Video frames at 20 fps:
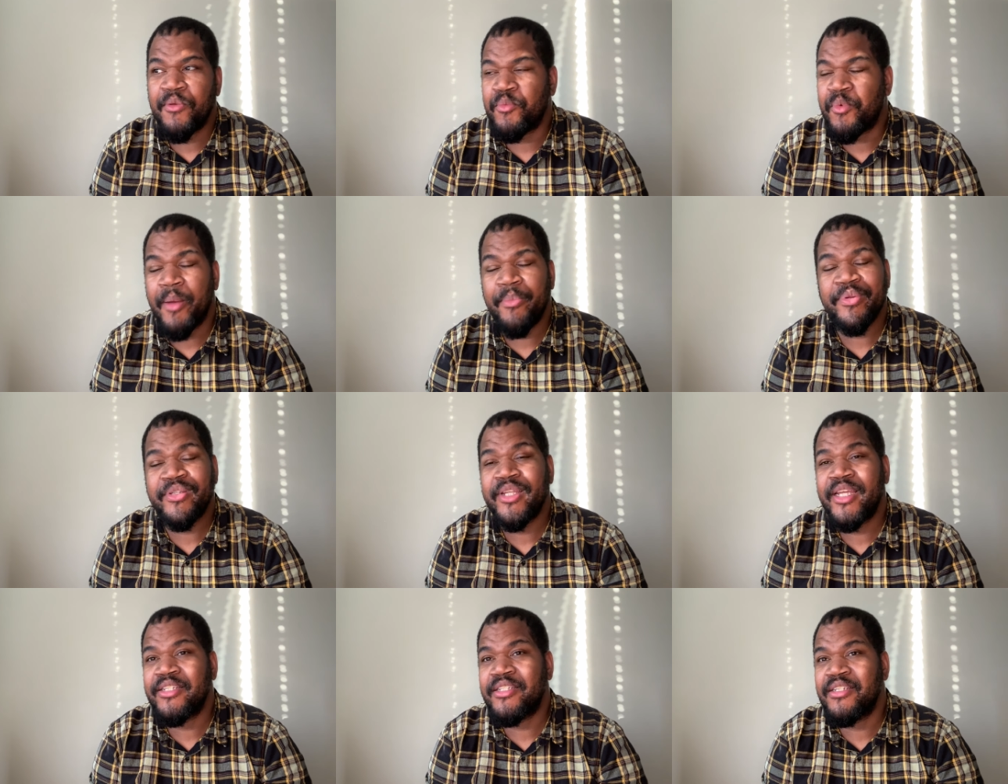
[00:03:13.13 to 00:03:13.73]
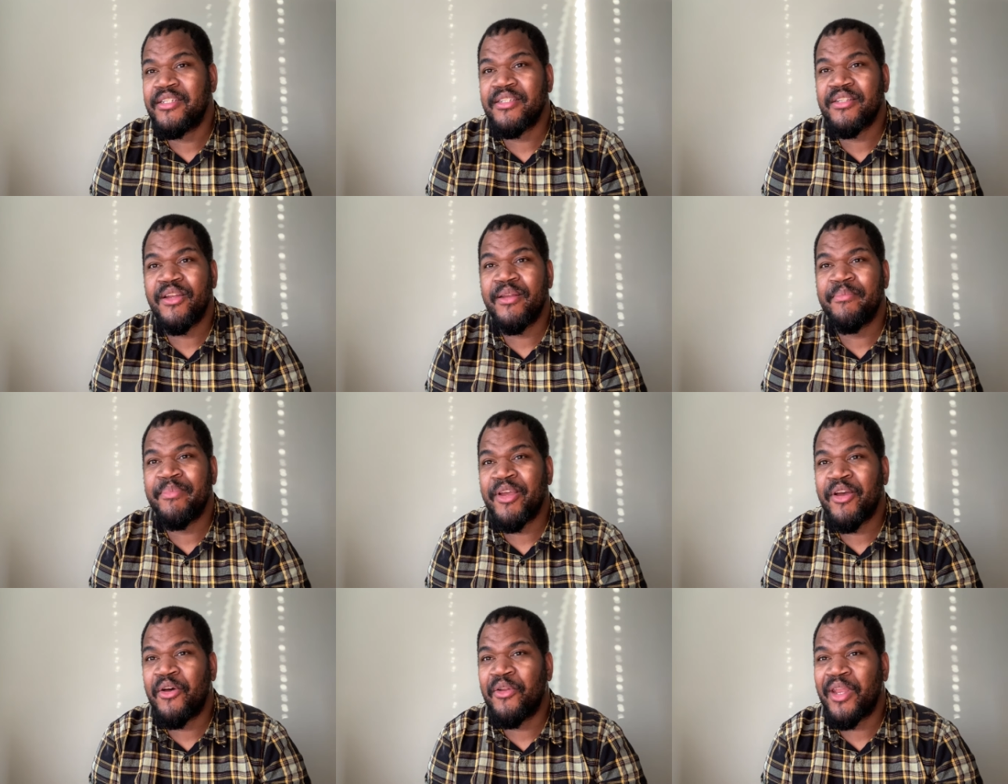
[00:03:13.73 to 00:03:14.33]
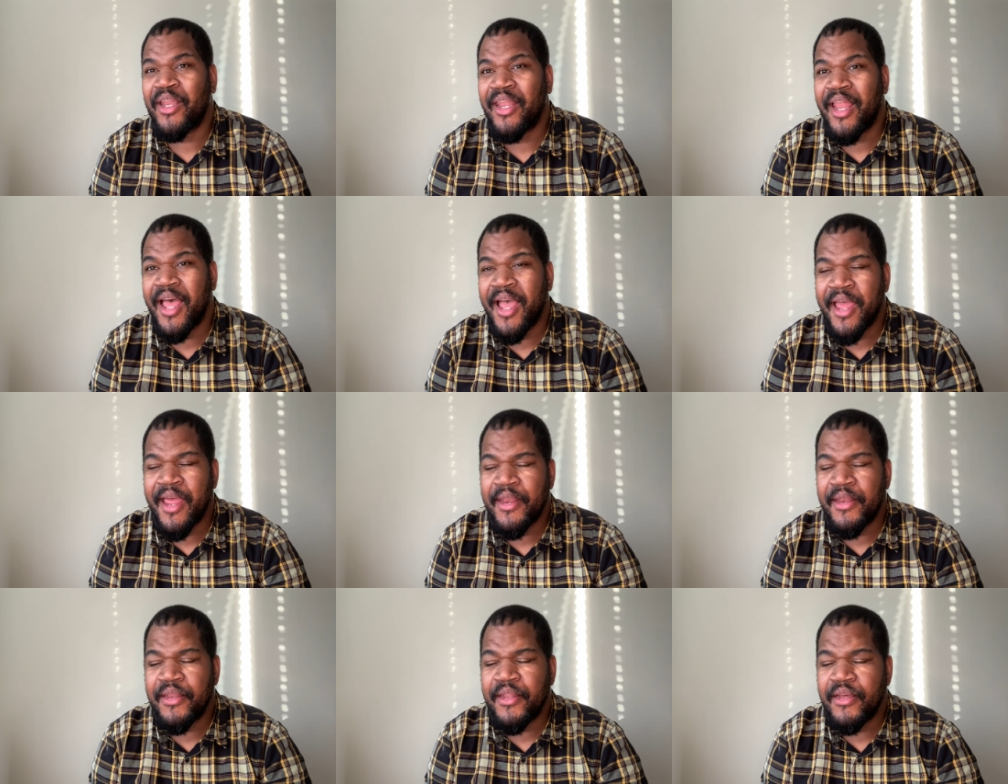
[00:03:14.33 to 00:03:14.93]
Reputation is going to be on the
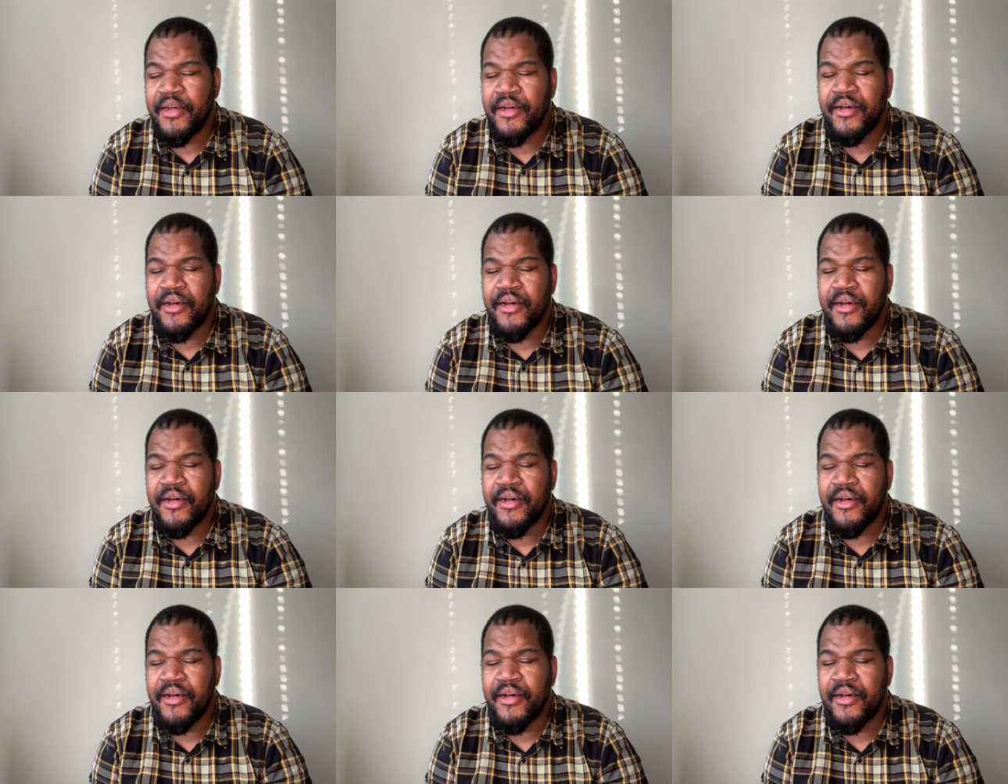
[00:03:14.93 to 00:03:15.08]
line